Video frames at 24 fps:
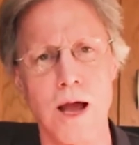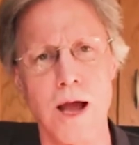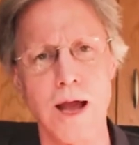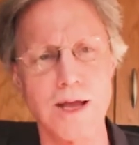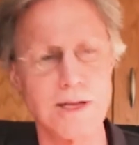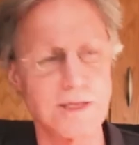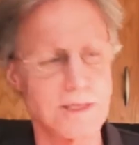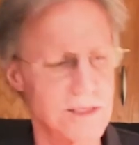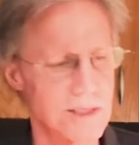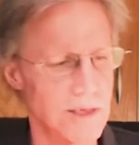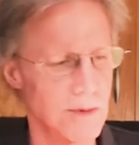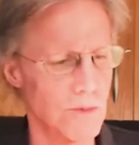
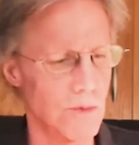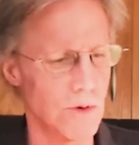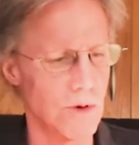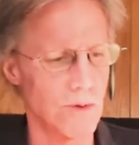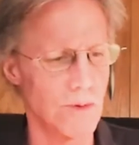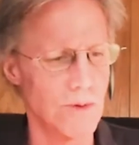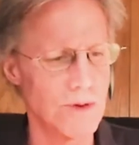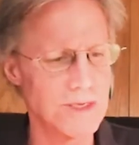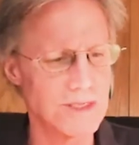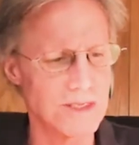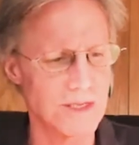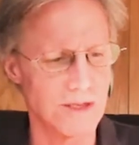I had
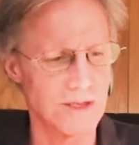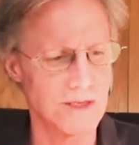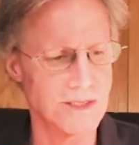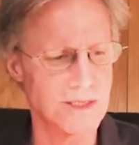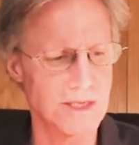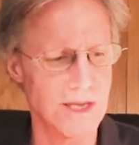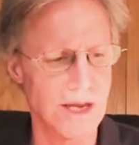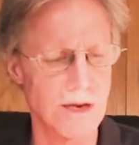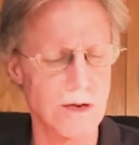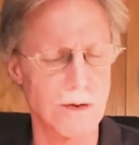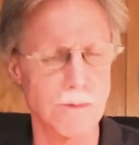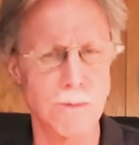someone recently
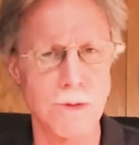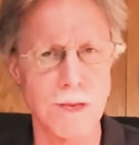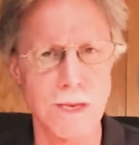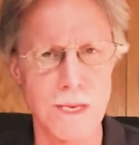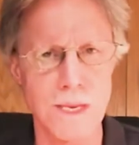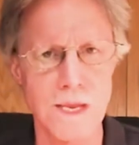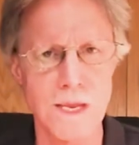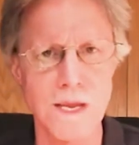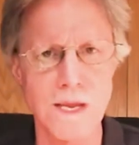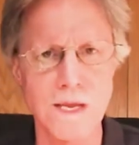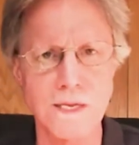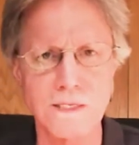say to
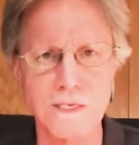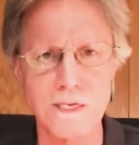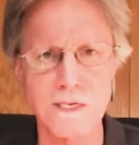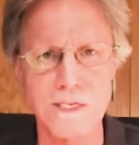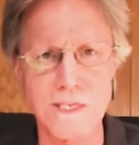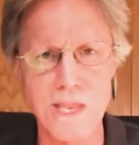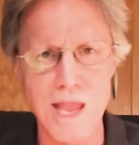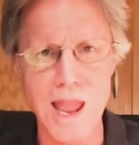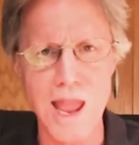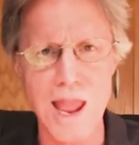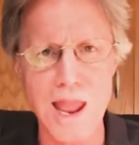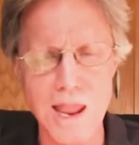me,
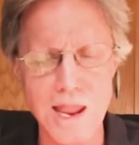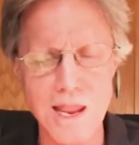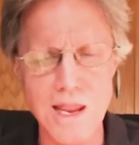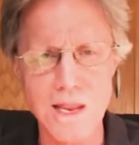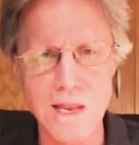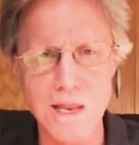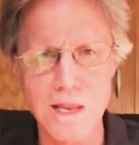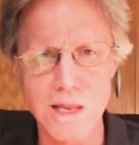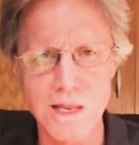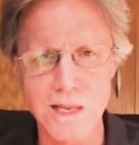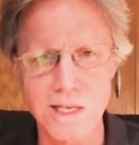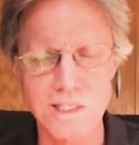
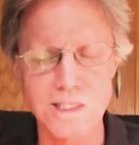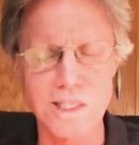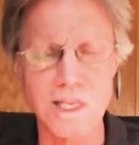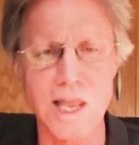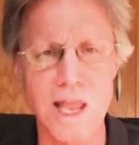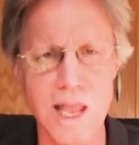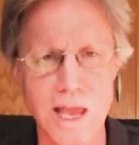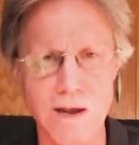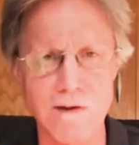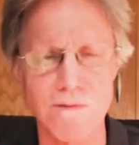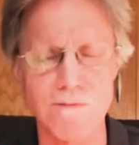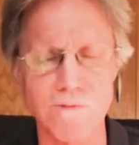Today is
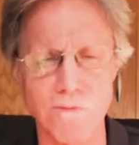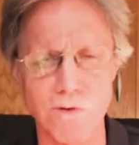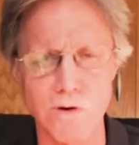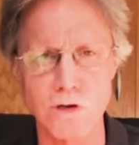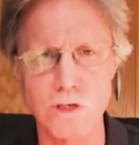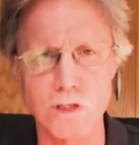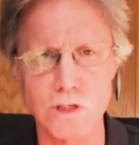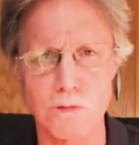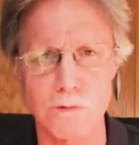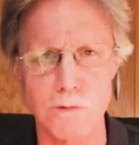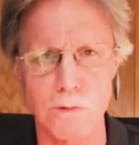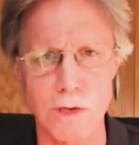the
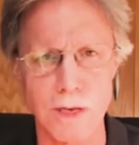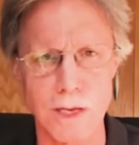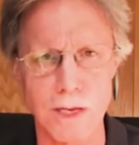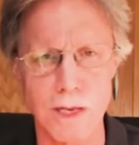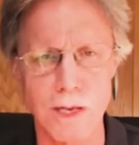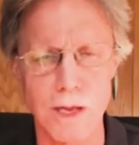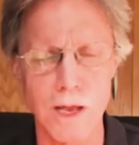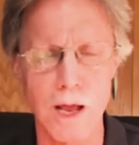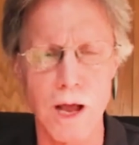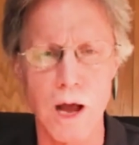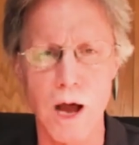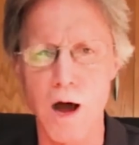
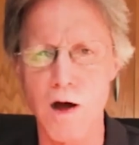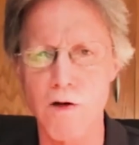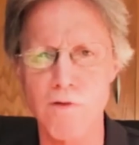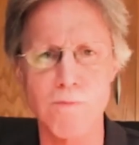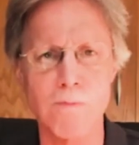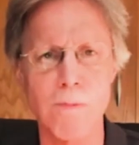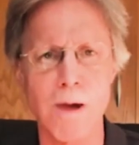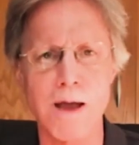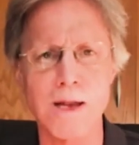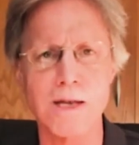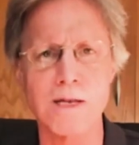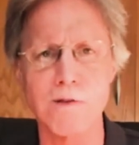anniversary
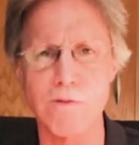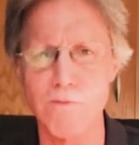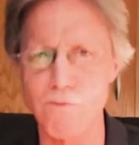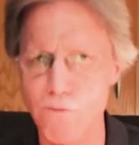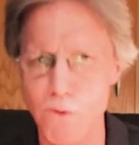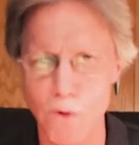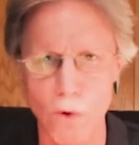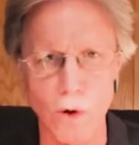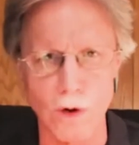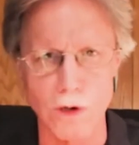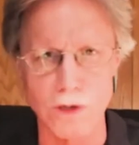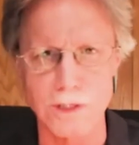of my
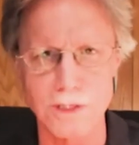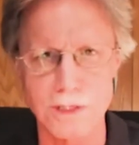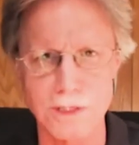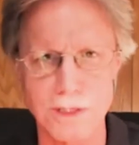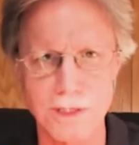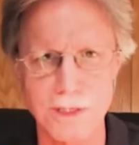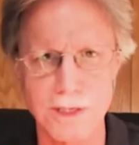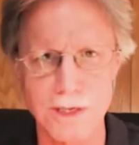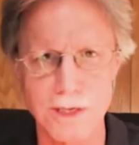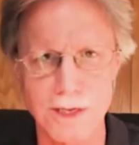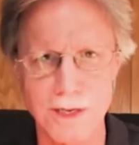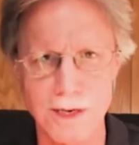
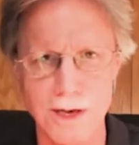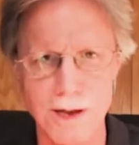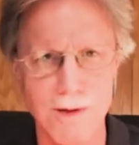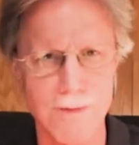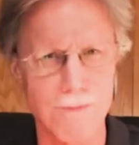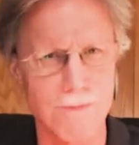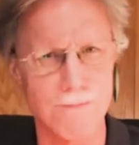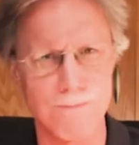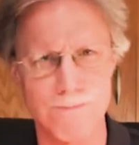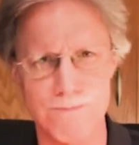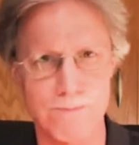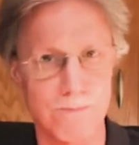divorce.
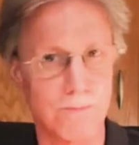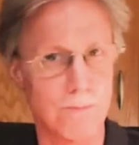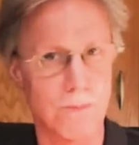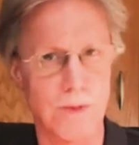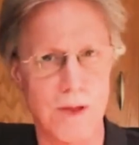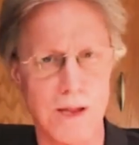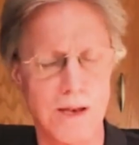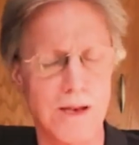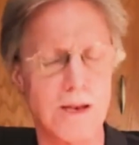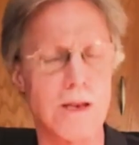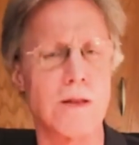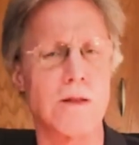Now,
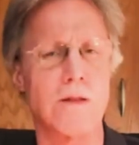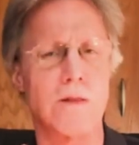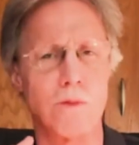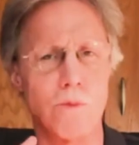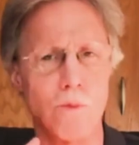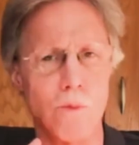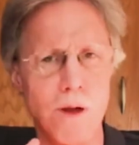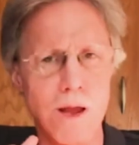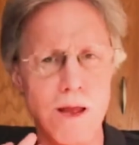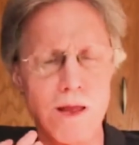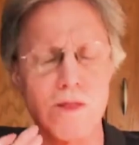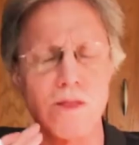and
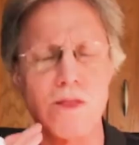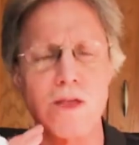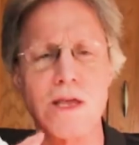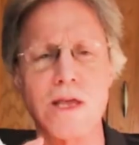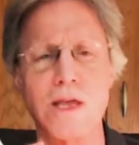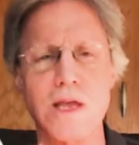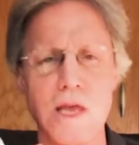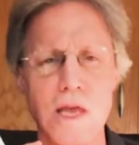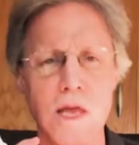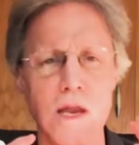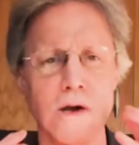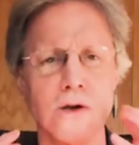the way
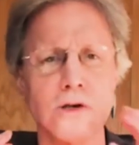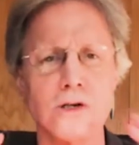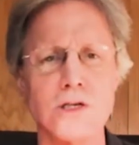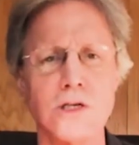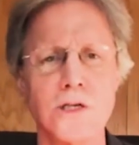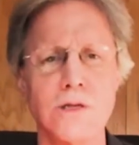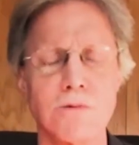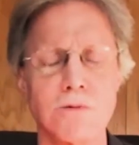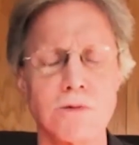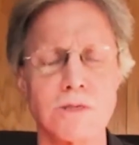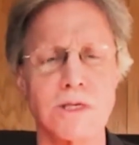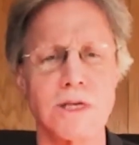the
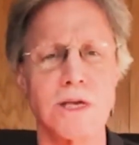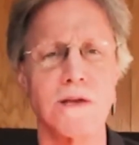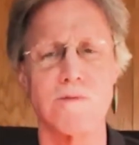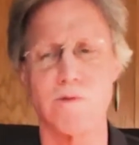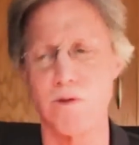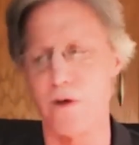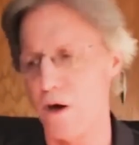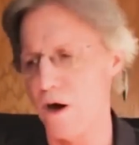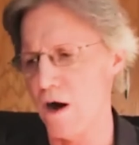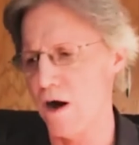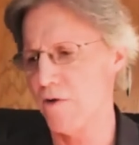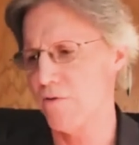energy that was
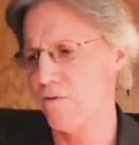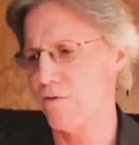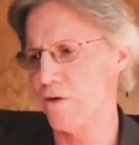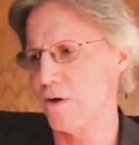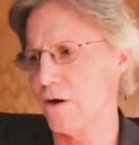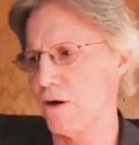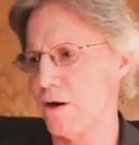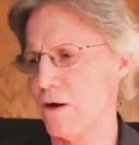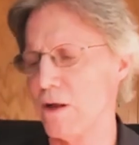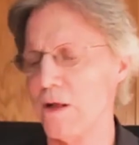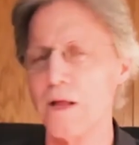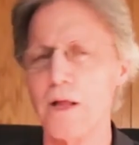given off
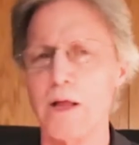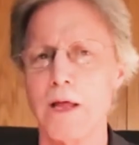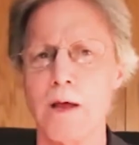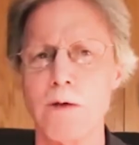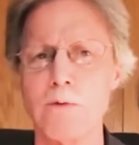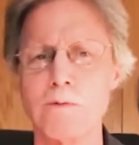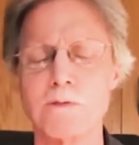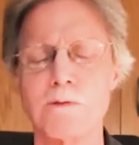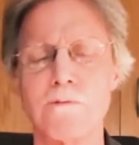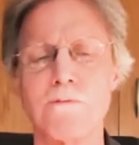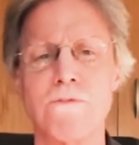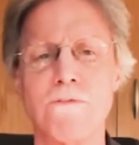on it,
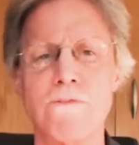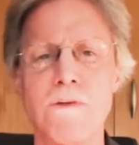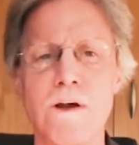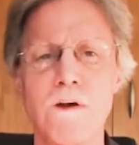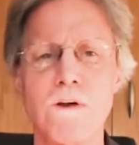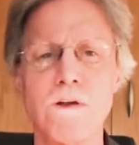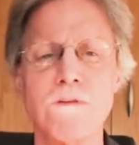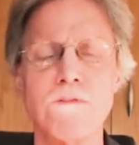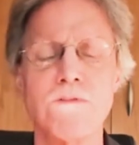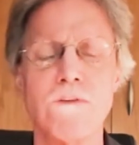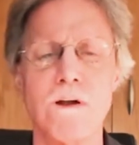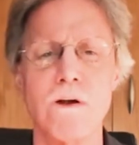it was a
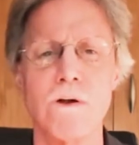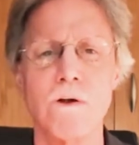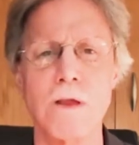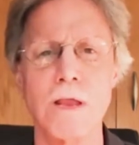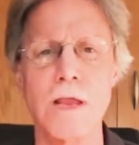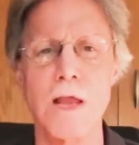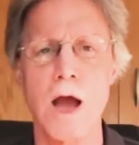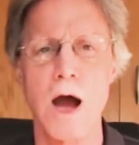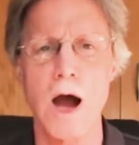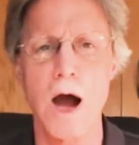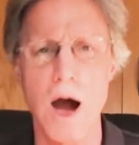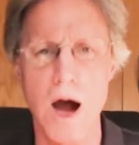very,
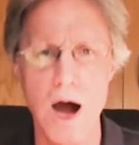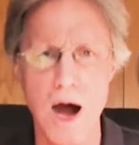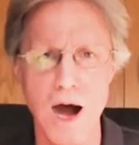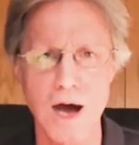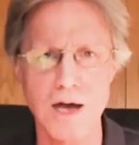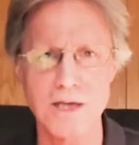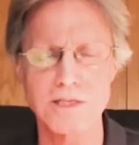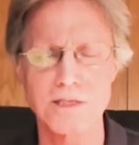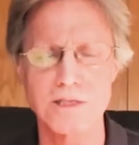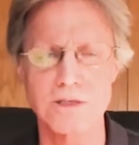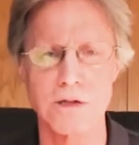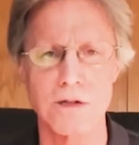very
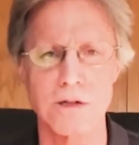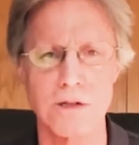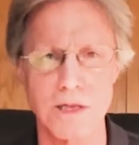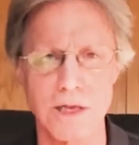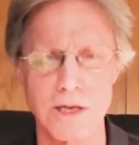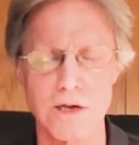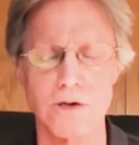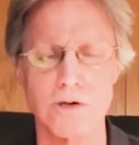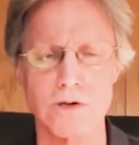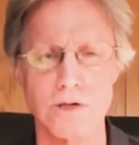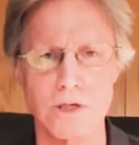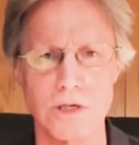hostile
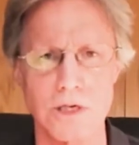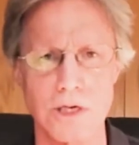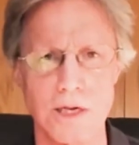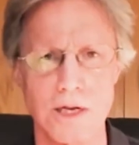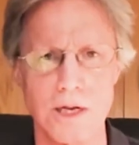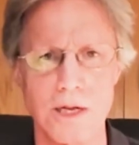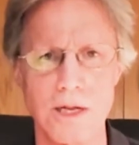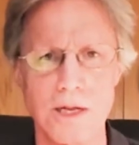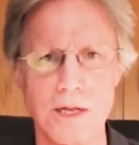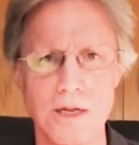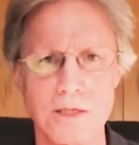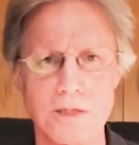energy.